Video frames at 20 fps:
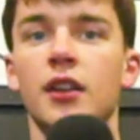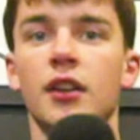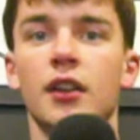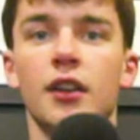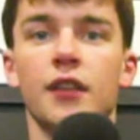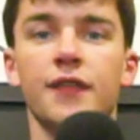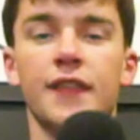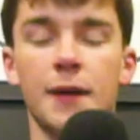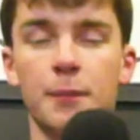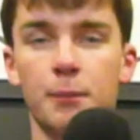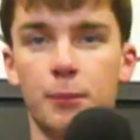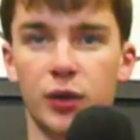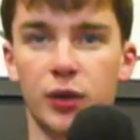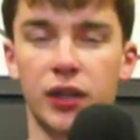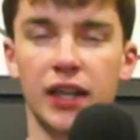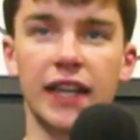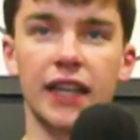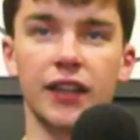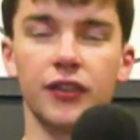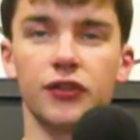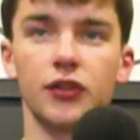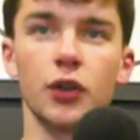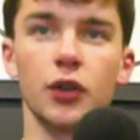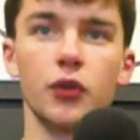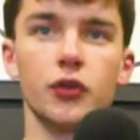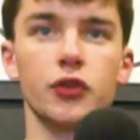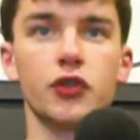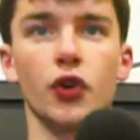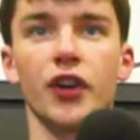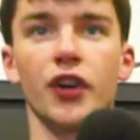then please
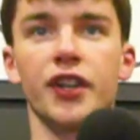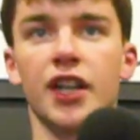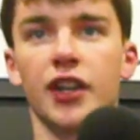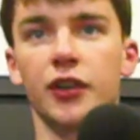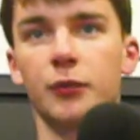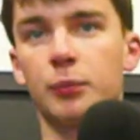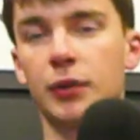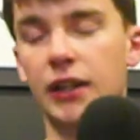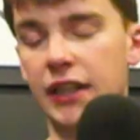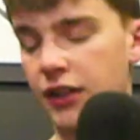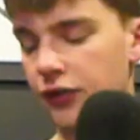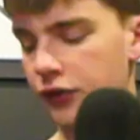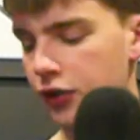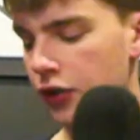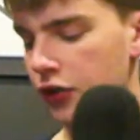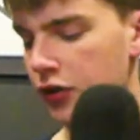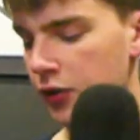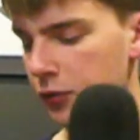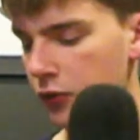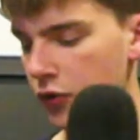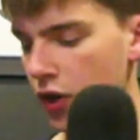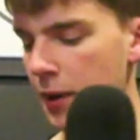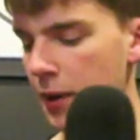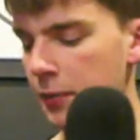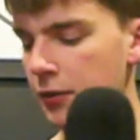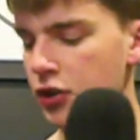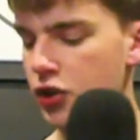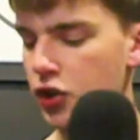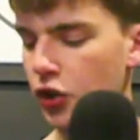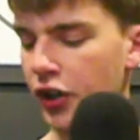do join us. Please do subscribe
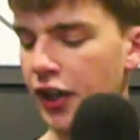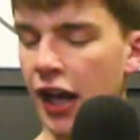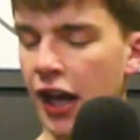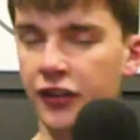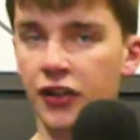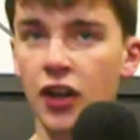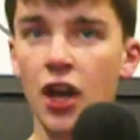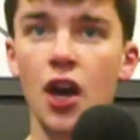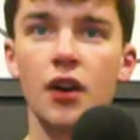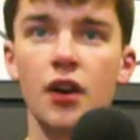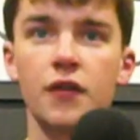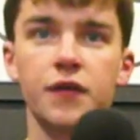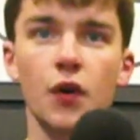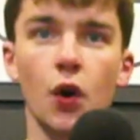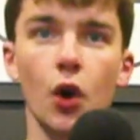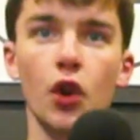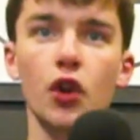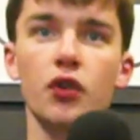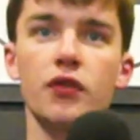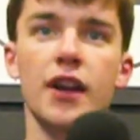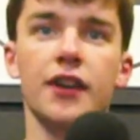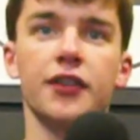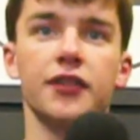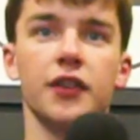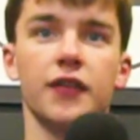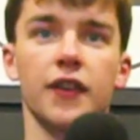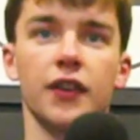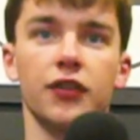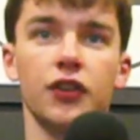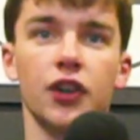and join us for the rest
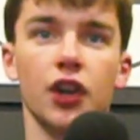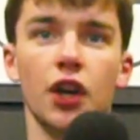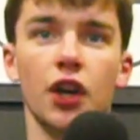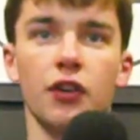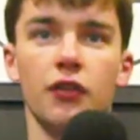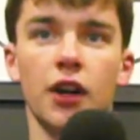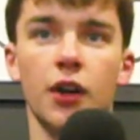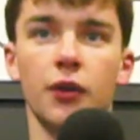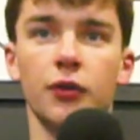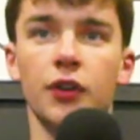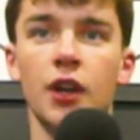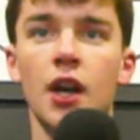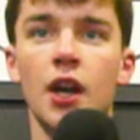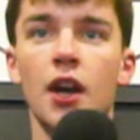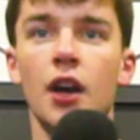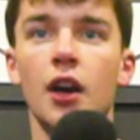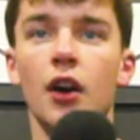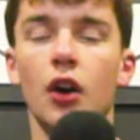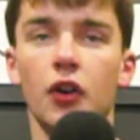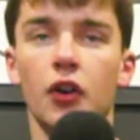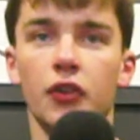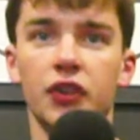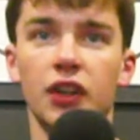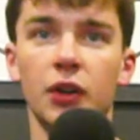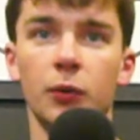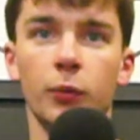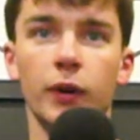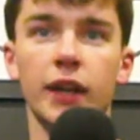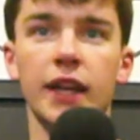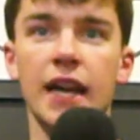of this Euros. Obviously,
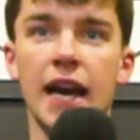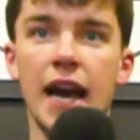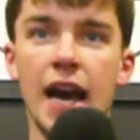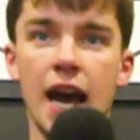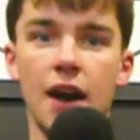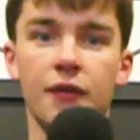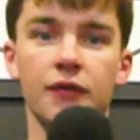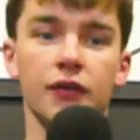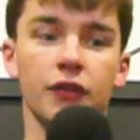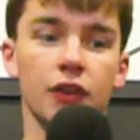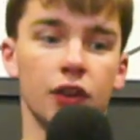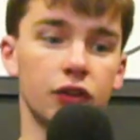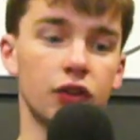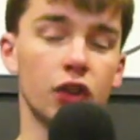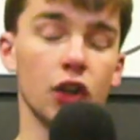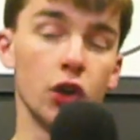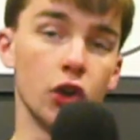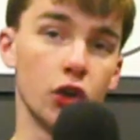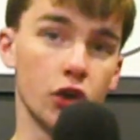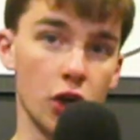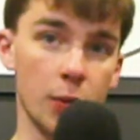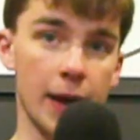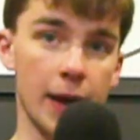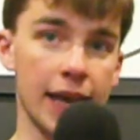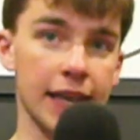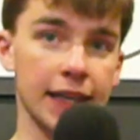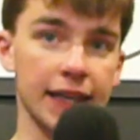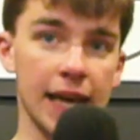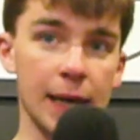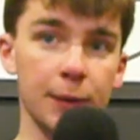we have the 2 Group
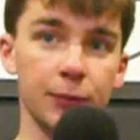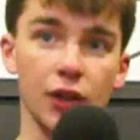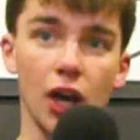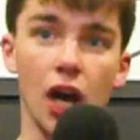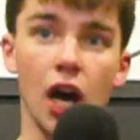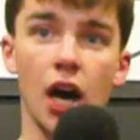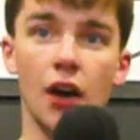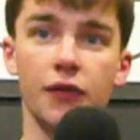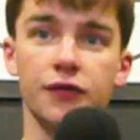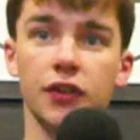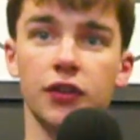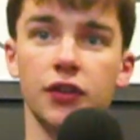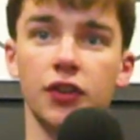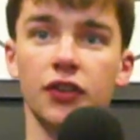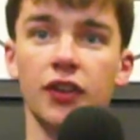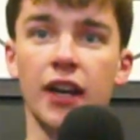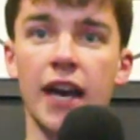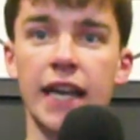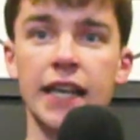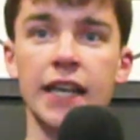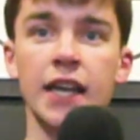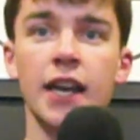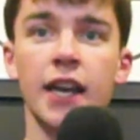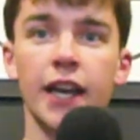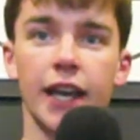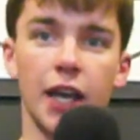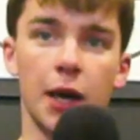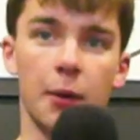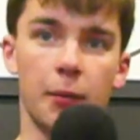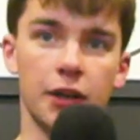A games after today.
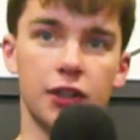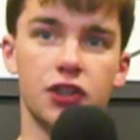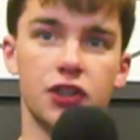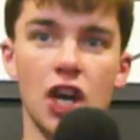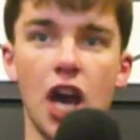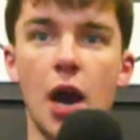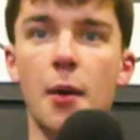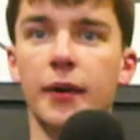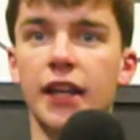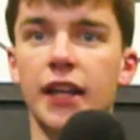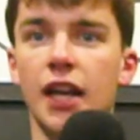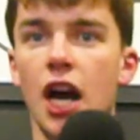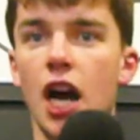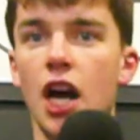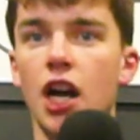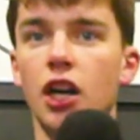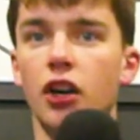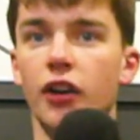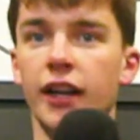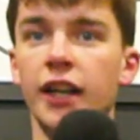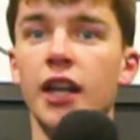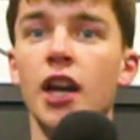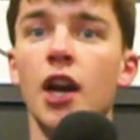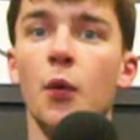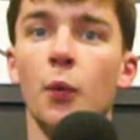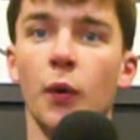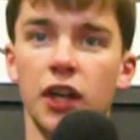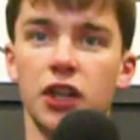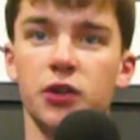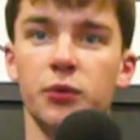It'll be Germany-Hungary,
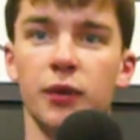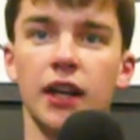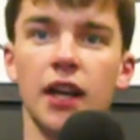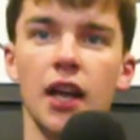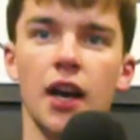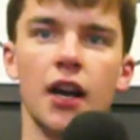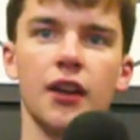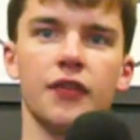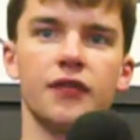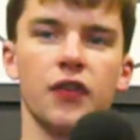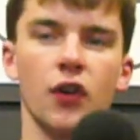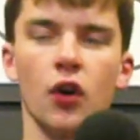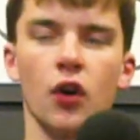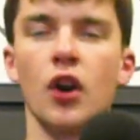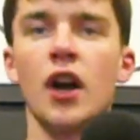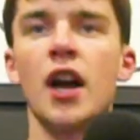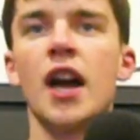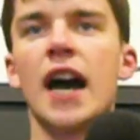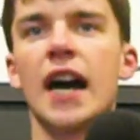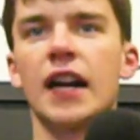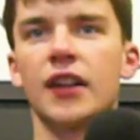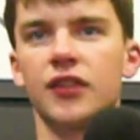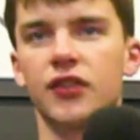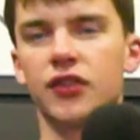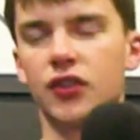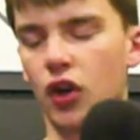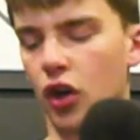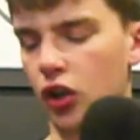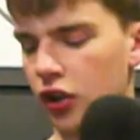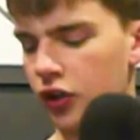which we're live for, and
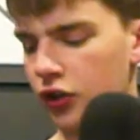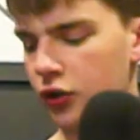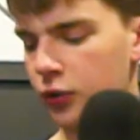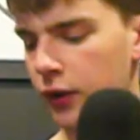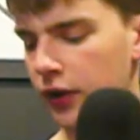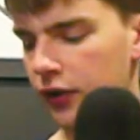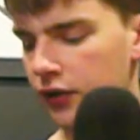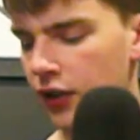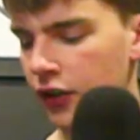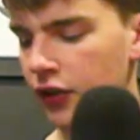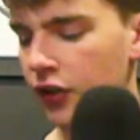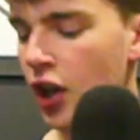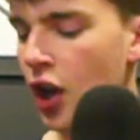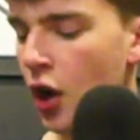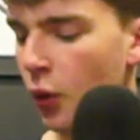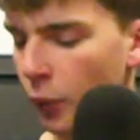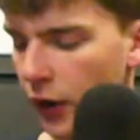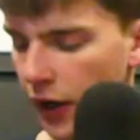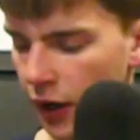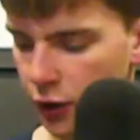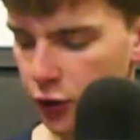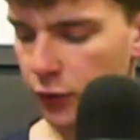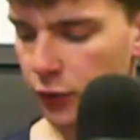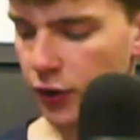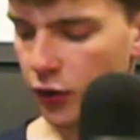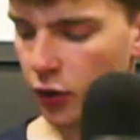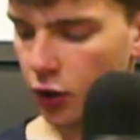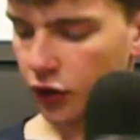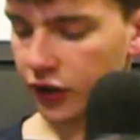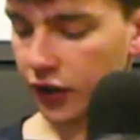Scotland-Switzerland, which
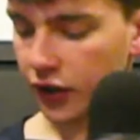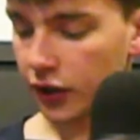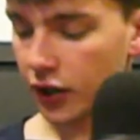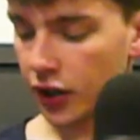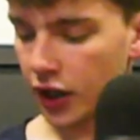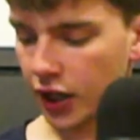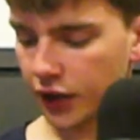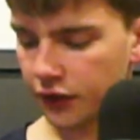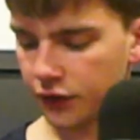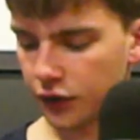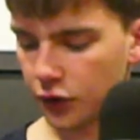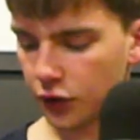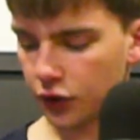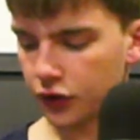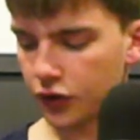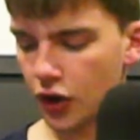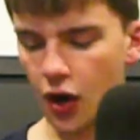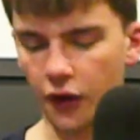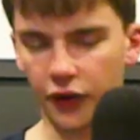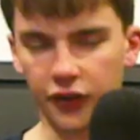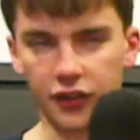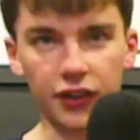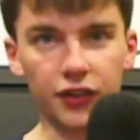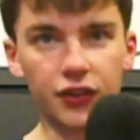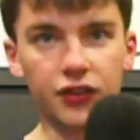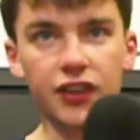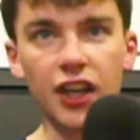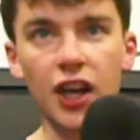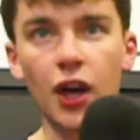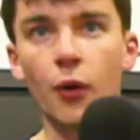we're also live for. So obviously
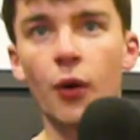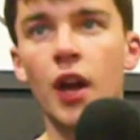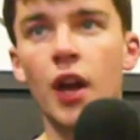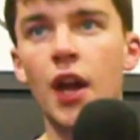still,